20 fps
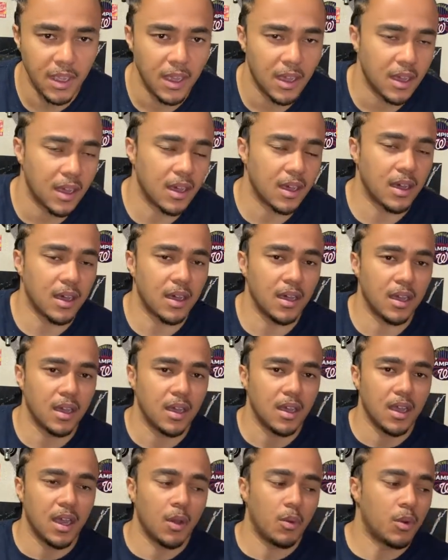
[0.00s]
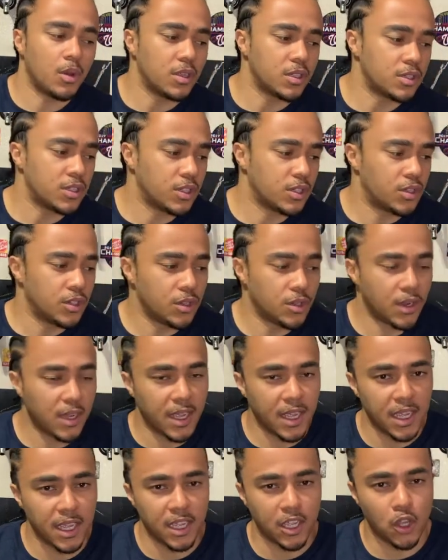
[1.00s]
I wanted to do
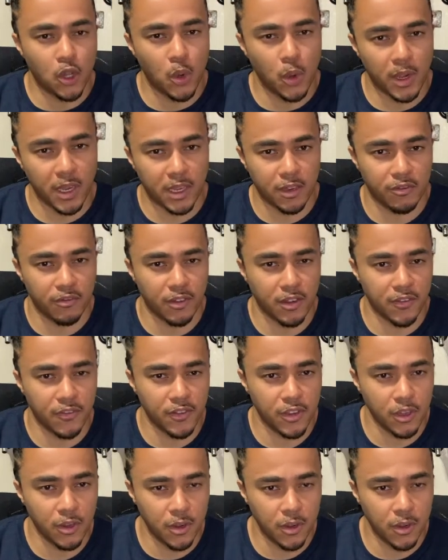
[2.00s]
a quick review.